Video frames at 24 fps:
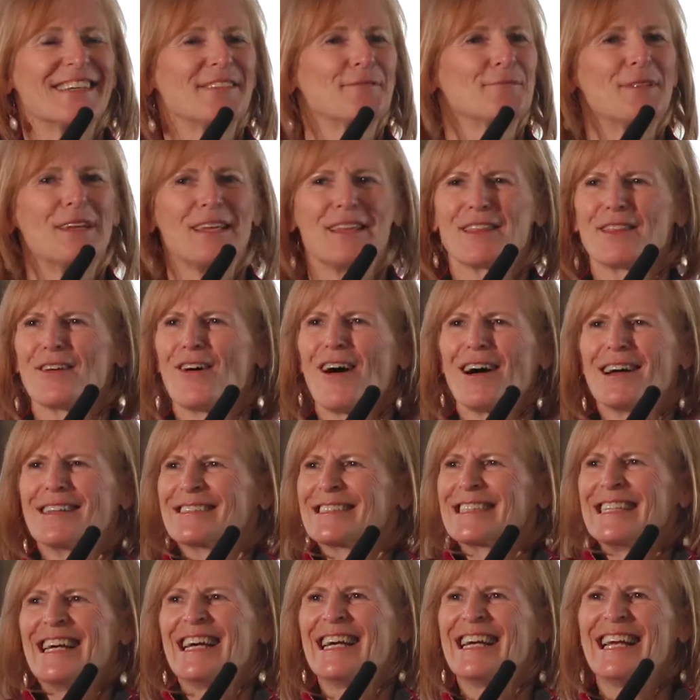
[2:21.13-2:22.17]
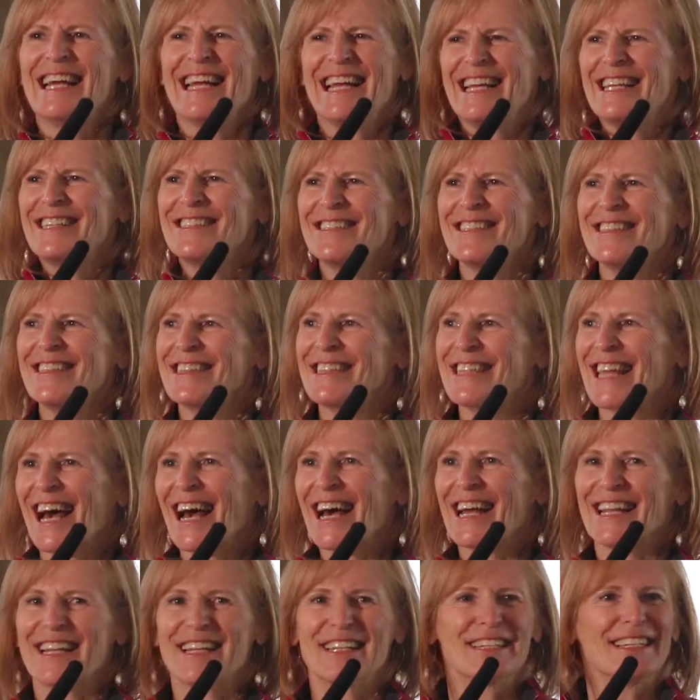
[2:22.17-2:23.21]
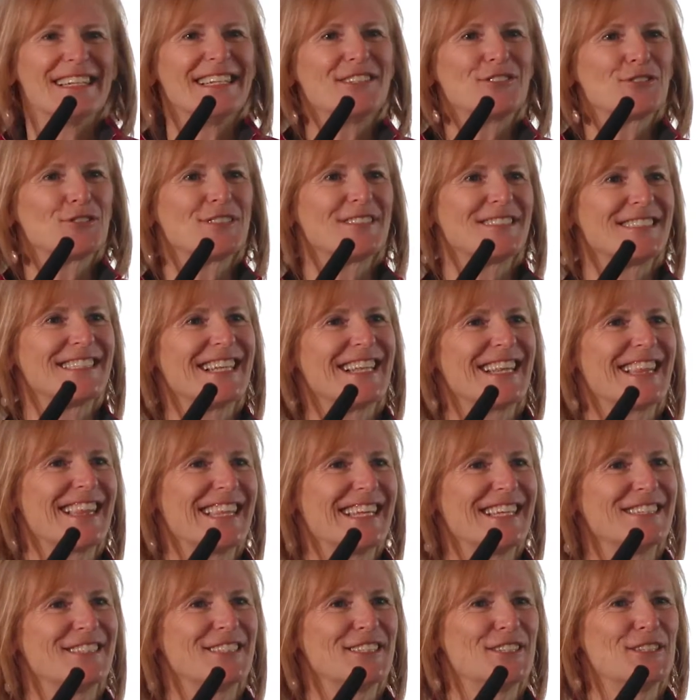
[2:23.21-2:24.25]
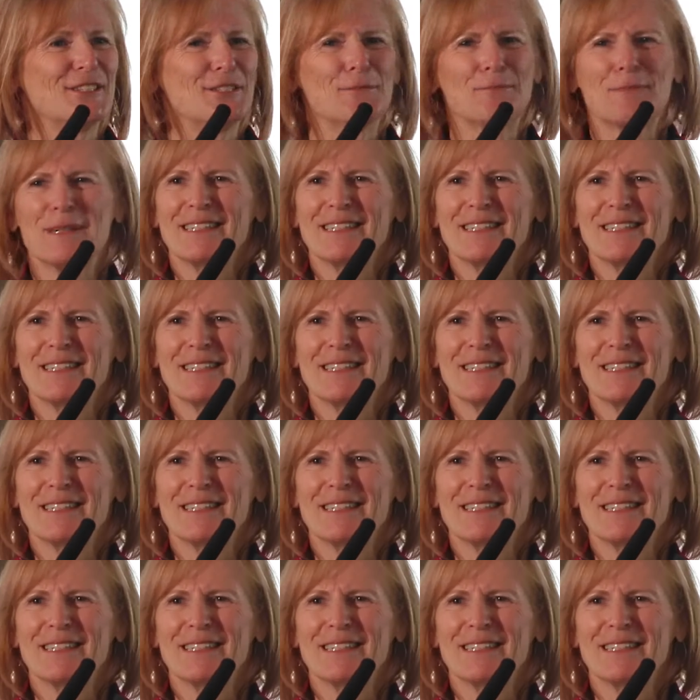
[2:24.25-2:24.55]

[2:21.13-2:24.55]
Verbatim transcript: And we thought, isn't that an interesting thing to do?